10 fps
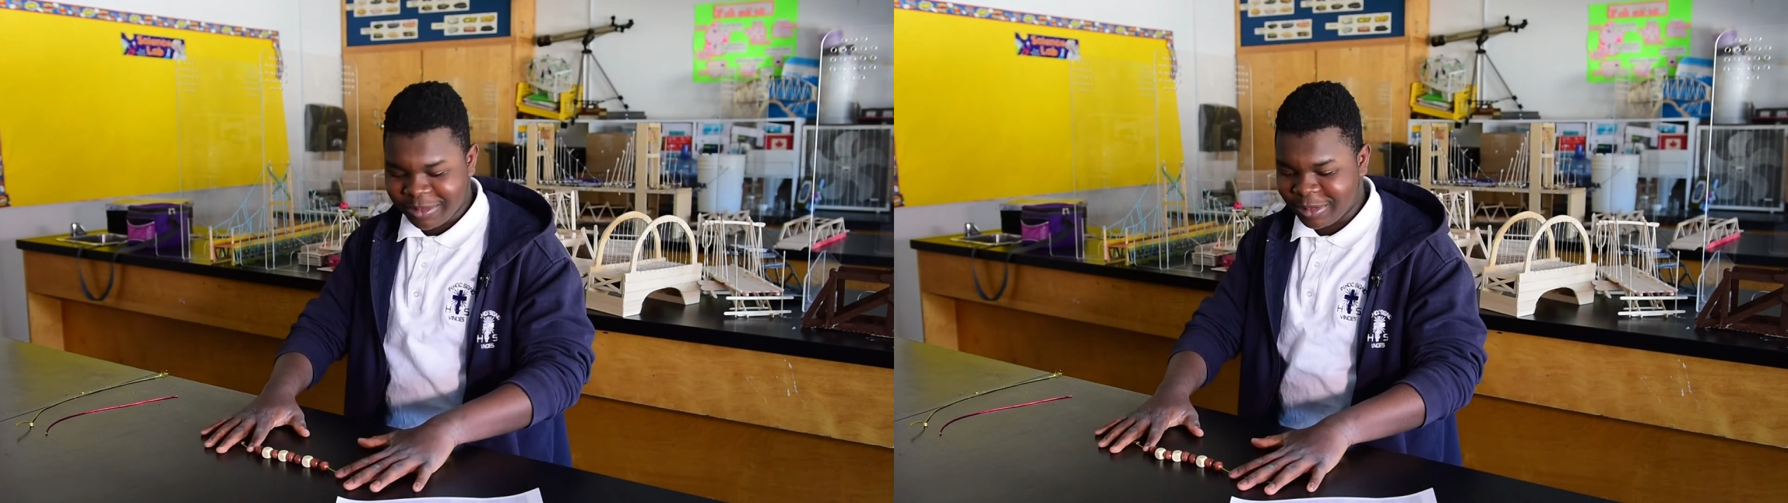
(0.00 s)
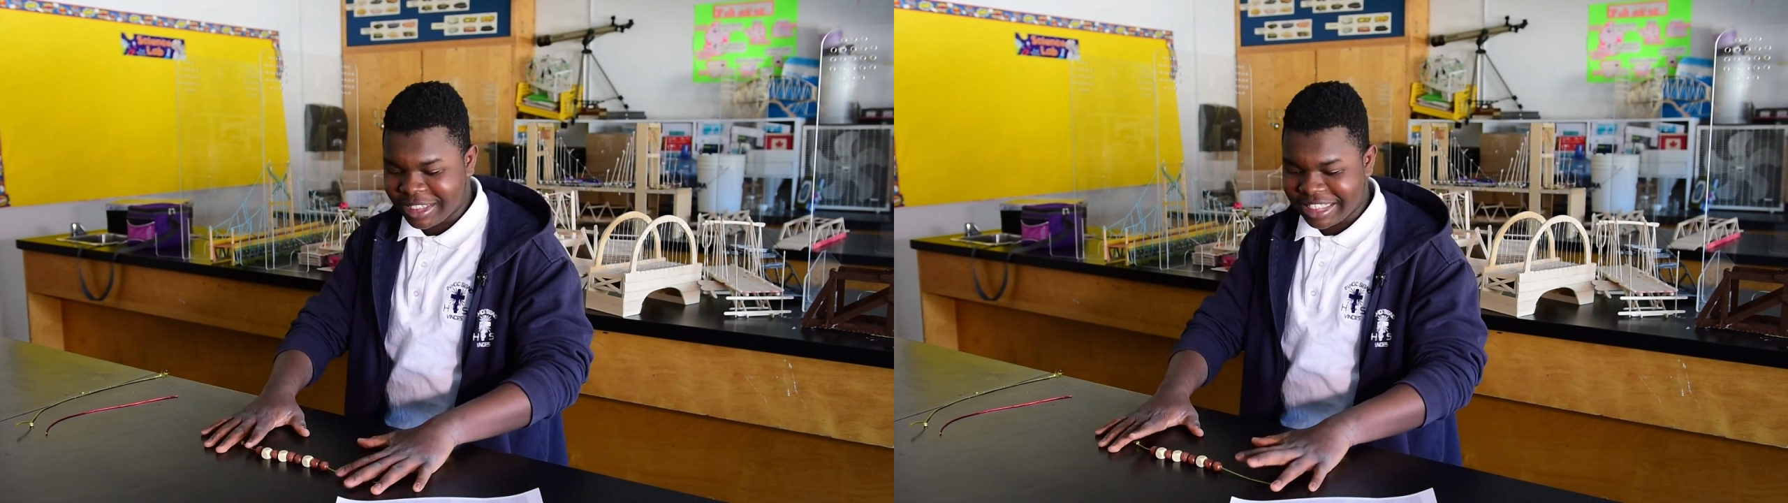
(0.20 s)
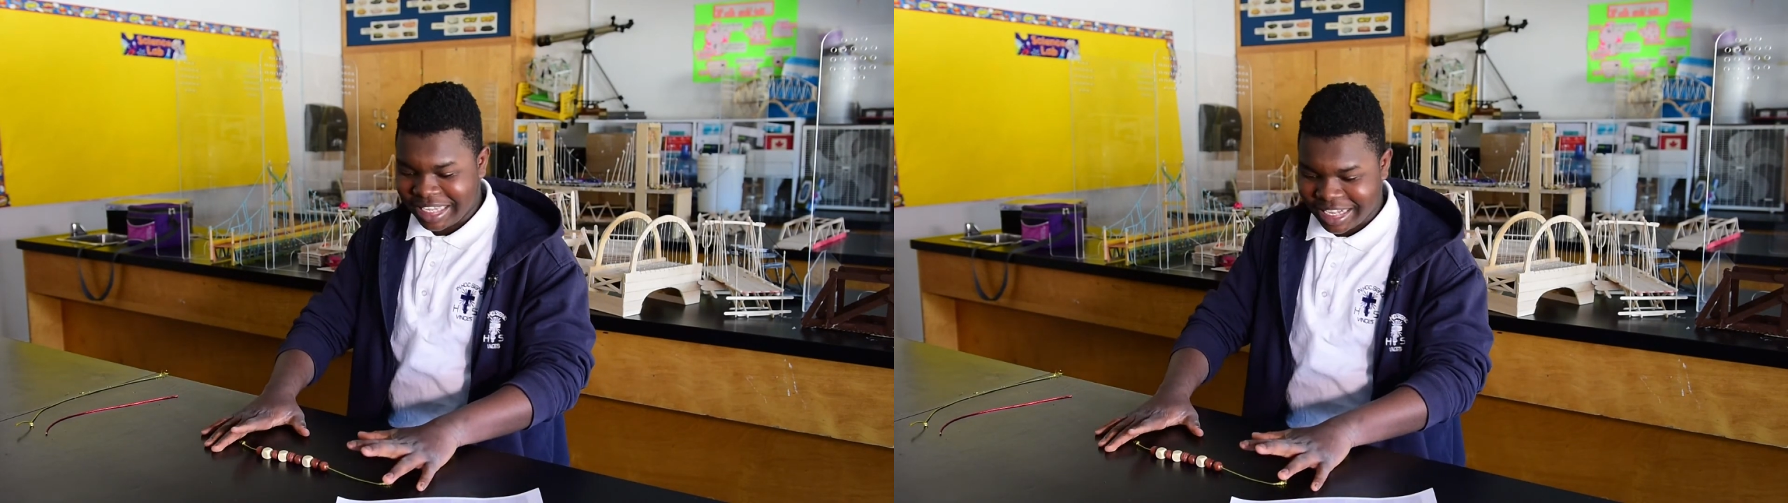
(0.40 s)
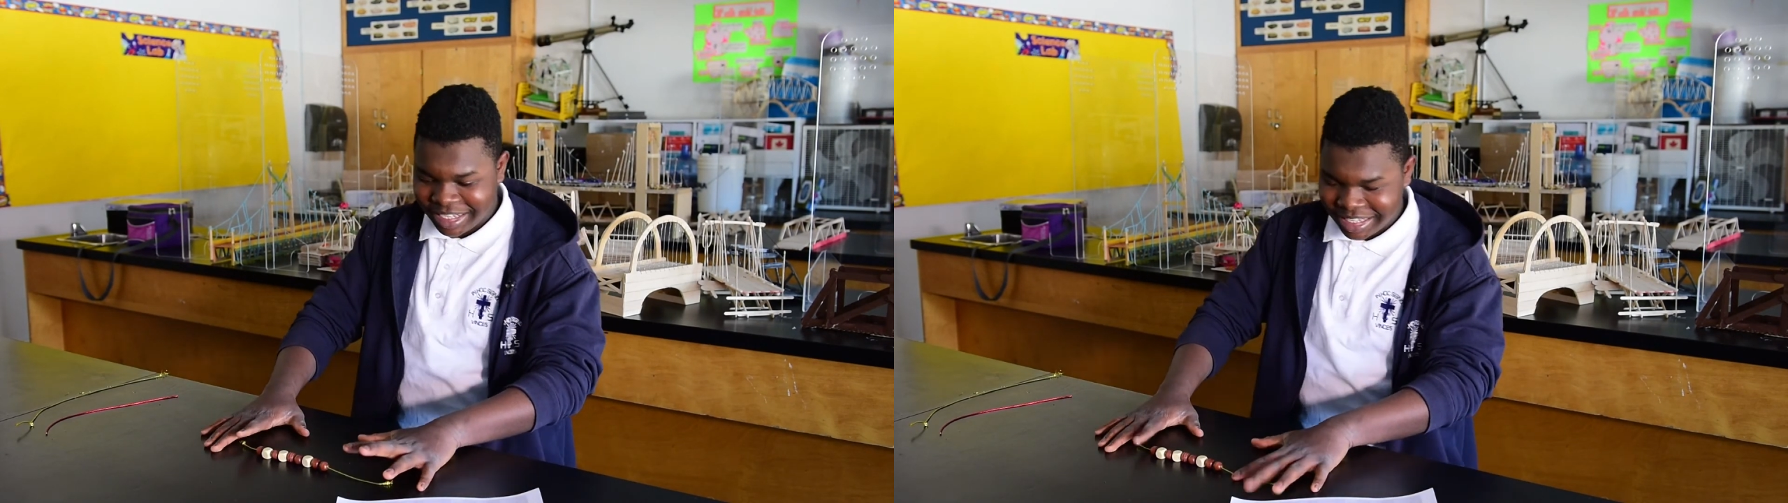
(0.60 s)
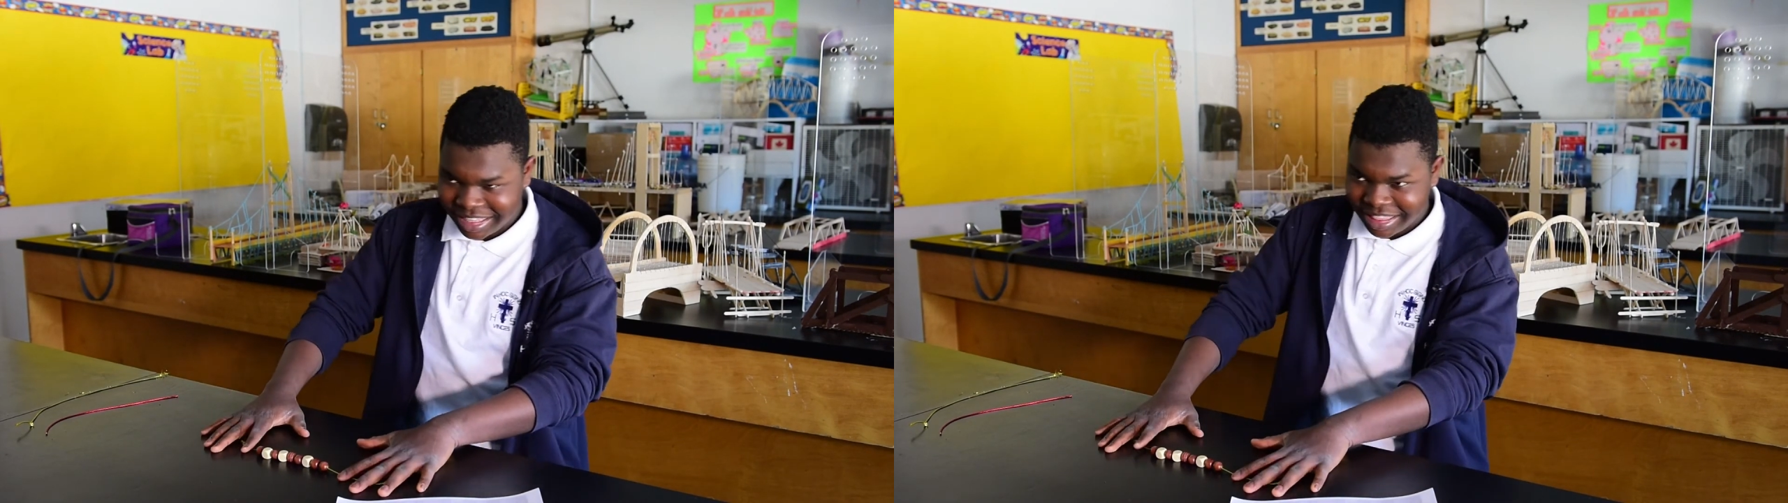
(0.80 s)
once again.
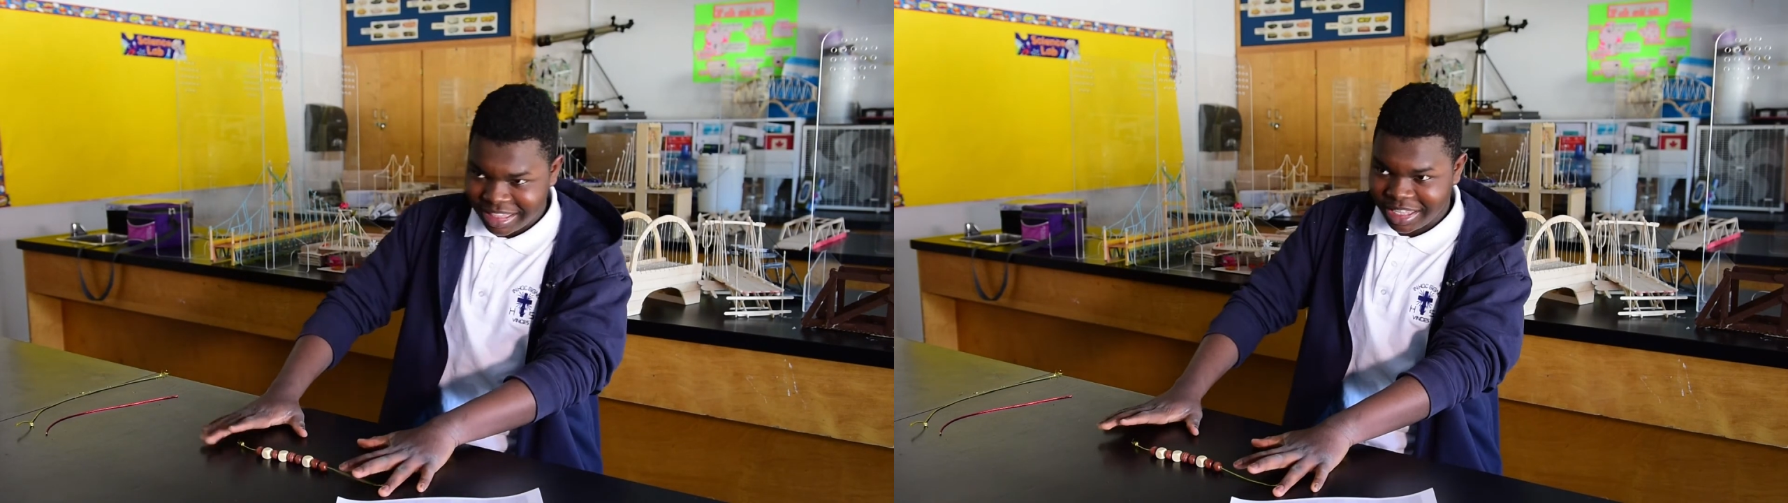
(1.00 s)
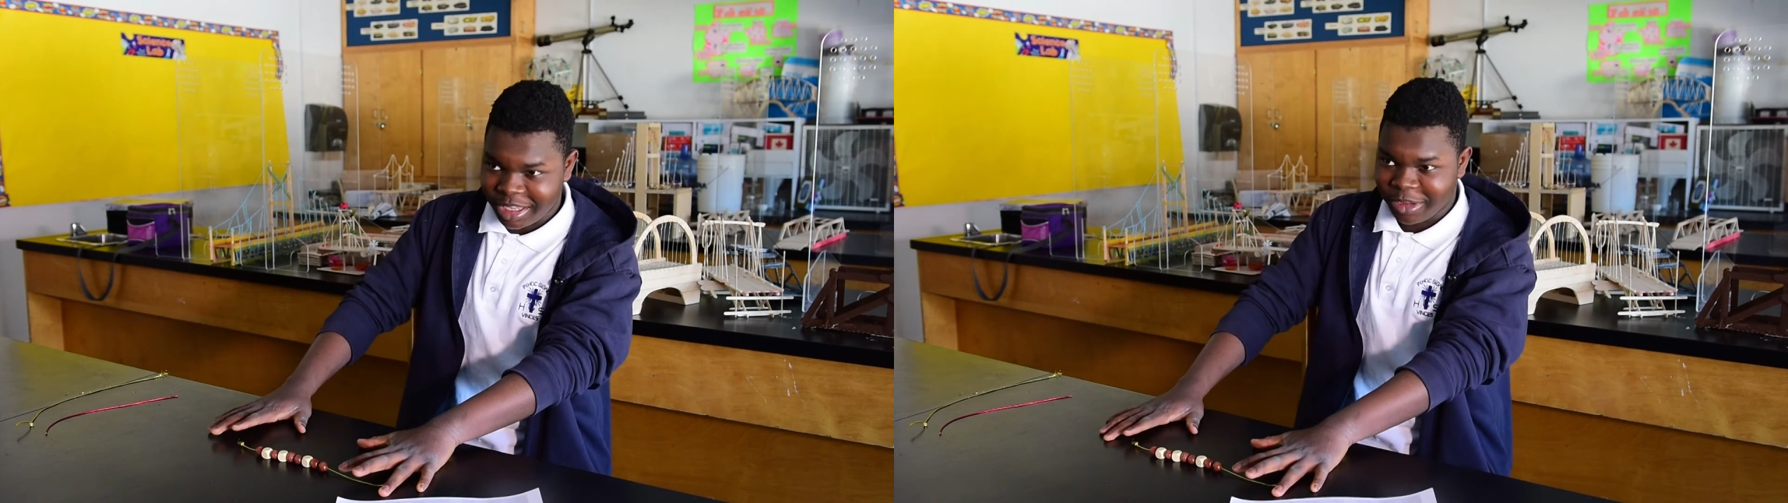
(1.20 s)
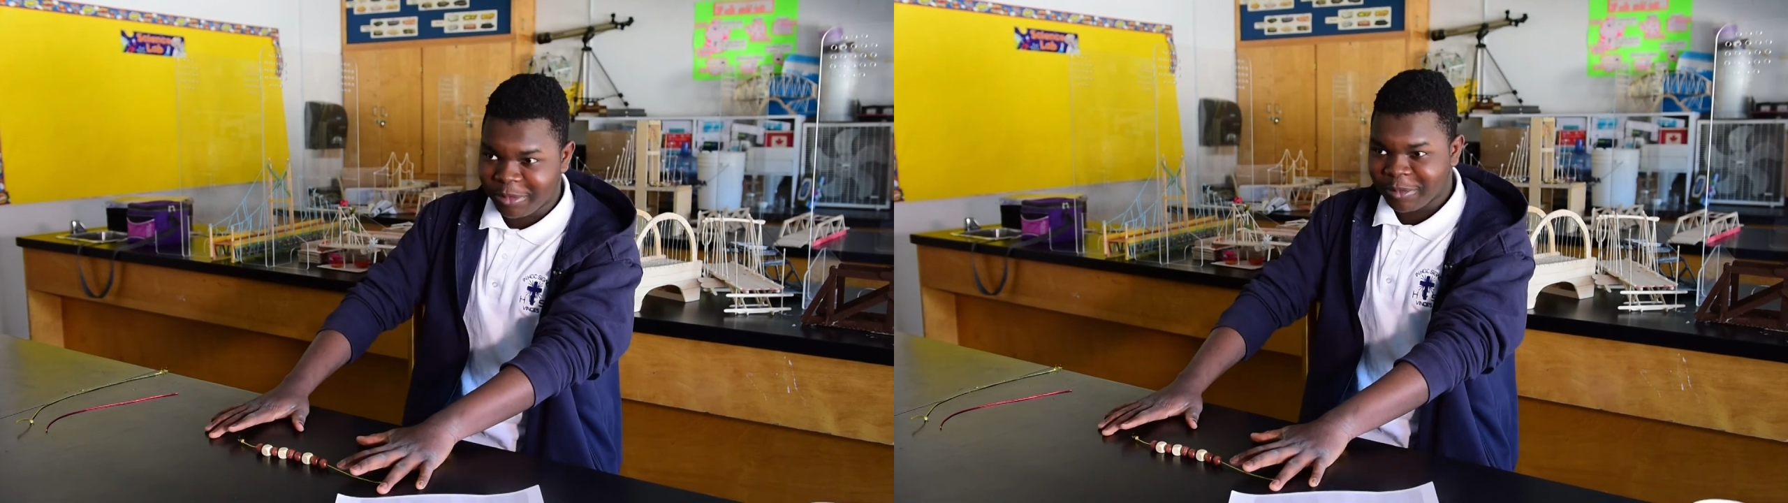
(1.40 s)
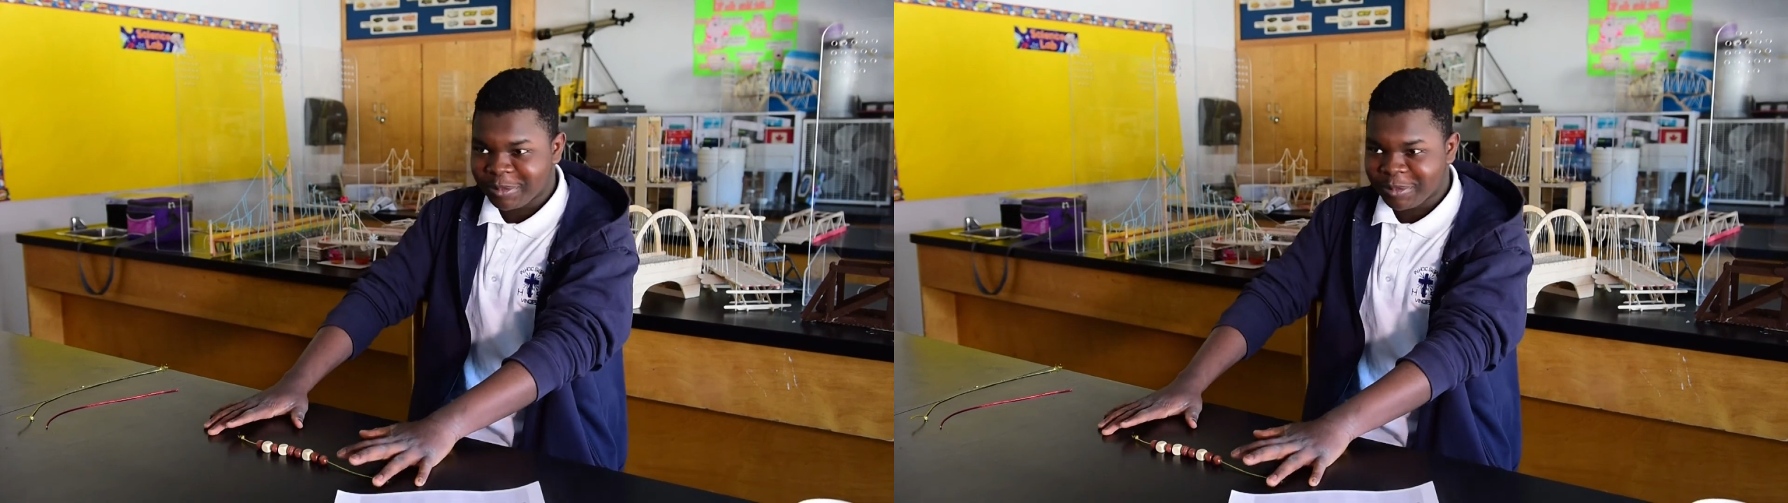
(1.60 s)
Thank you.